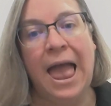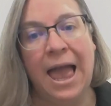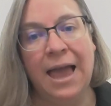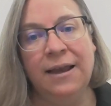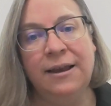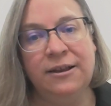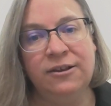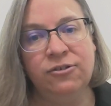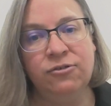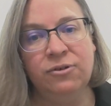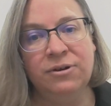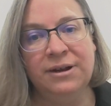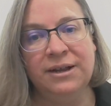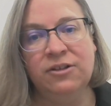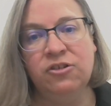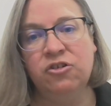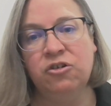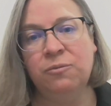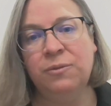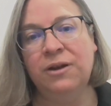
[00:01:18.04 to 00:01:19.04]
any string
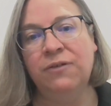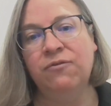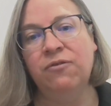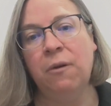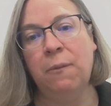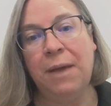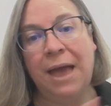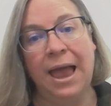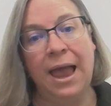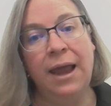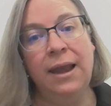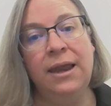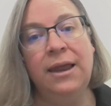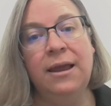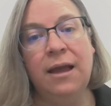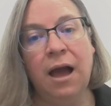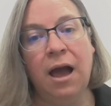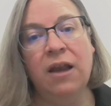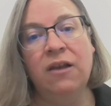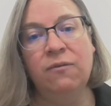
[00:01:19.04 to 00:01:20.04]
instrument from
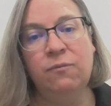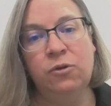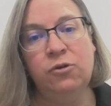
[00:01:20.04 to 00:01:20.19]
any kind of